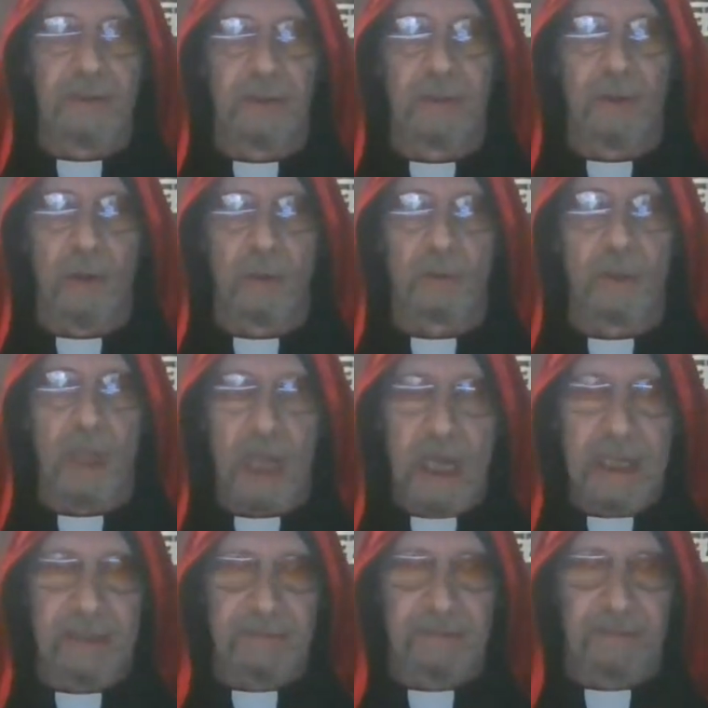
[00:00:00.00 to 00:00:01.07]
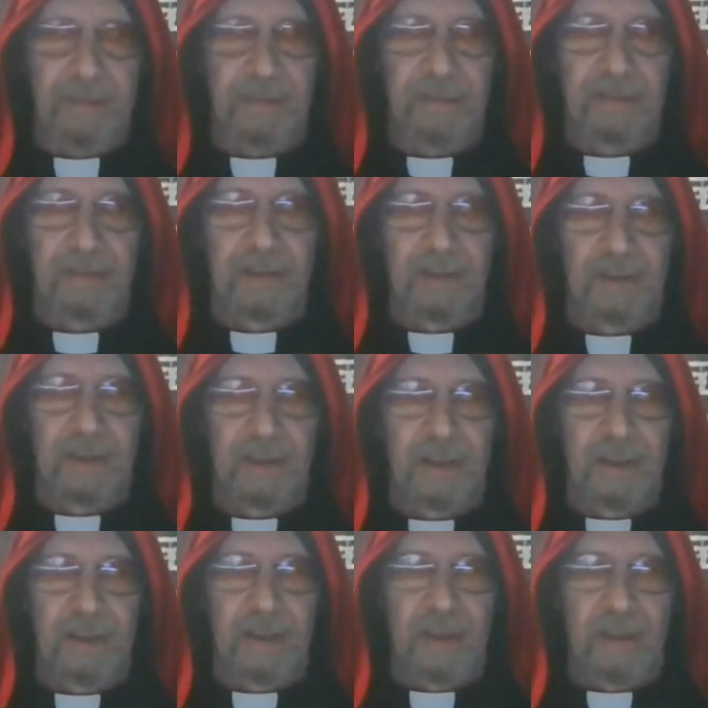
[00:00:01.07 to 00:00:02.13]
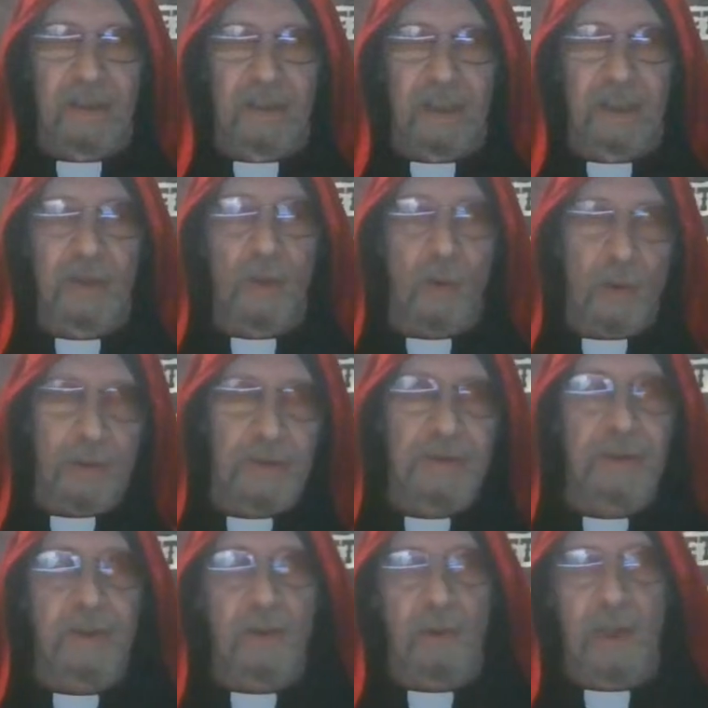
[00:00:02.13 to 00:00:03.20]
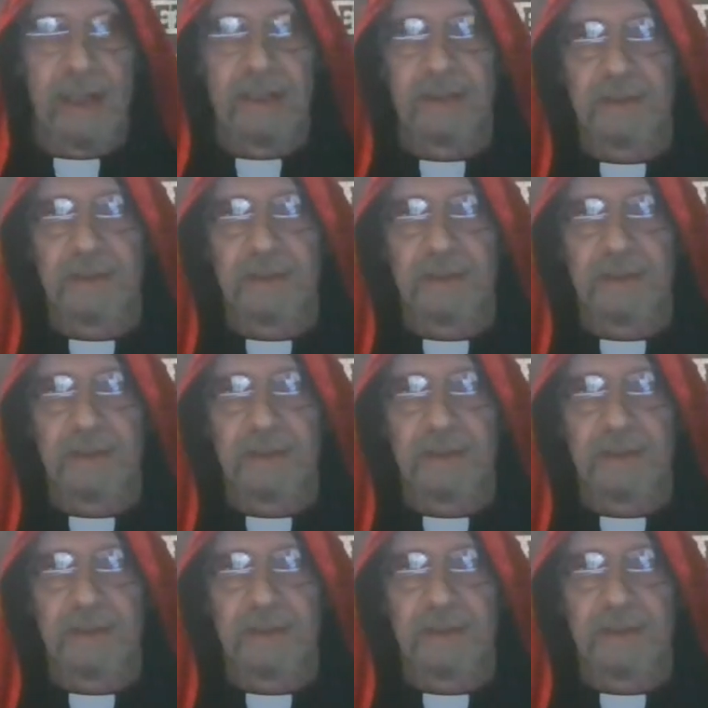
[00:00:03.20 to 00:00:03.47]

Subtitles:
your own life in order to create a